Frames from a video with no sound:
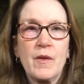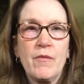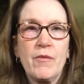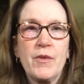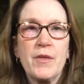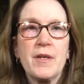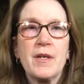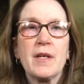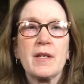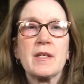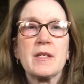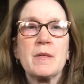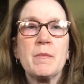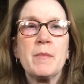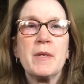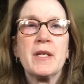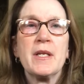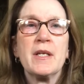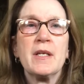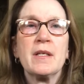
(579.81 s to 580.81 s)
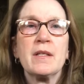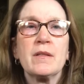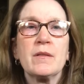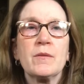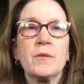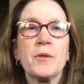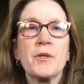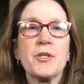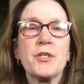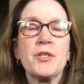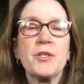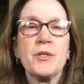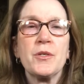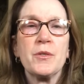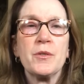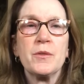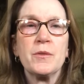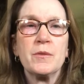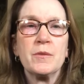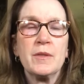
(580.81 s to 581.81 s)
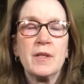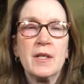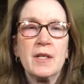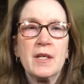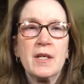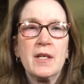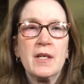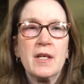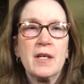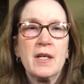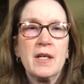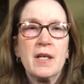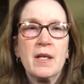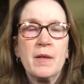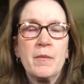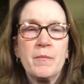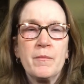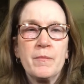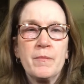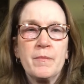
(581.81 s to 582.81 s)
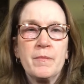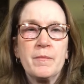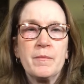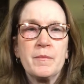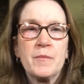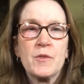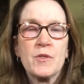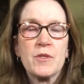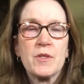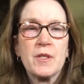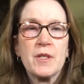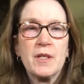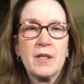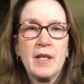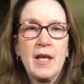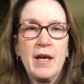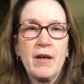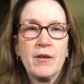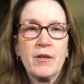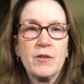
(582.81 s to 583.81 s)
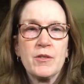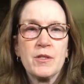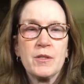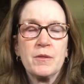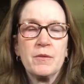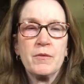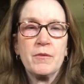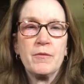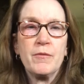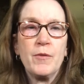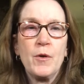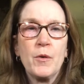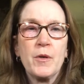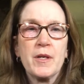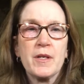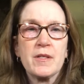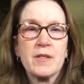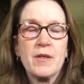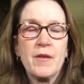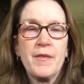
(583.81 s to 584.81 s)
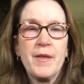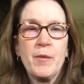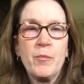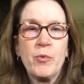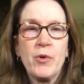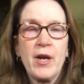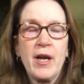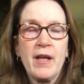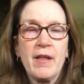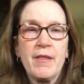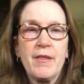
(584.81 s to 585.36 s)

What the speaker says: For the next minute or two, just going to allow you to focus on the breath.